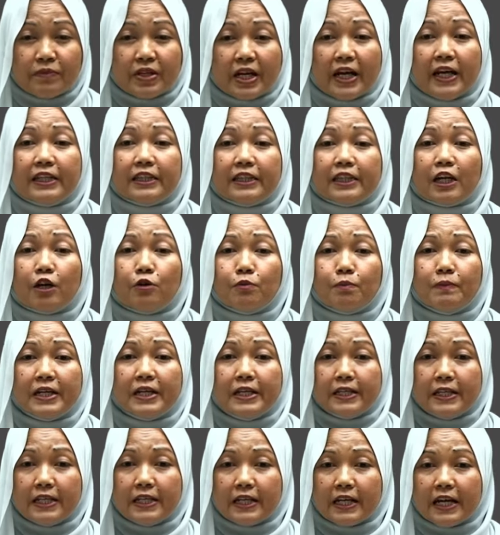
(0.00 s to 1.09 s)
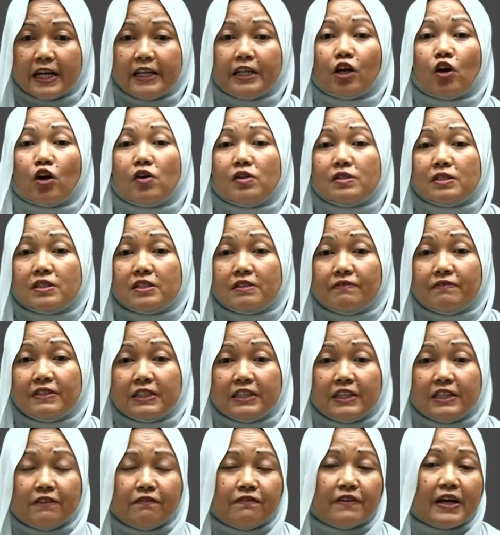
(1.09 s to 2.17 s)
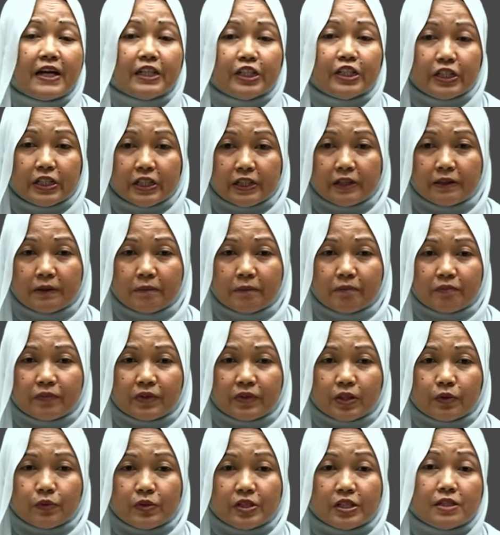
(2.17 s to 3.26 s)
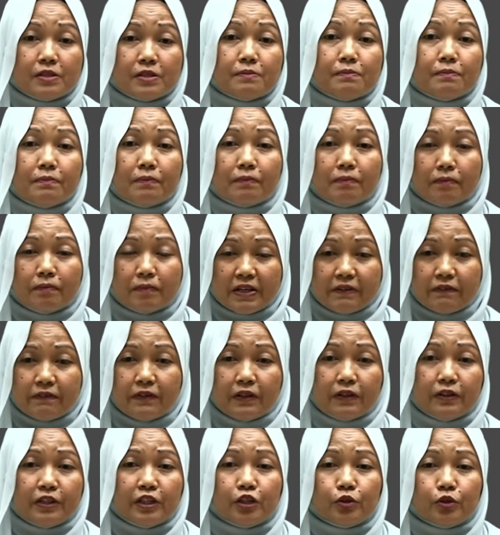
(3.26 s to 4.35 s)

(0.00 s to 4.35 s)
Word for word: and town planning and conservative action, which is by Feilden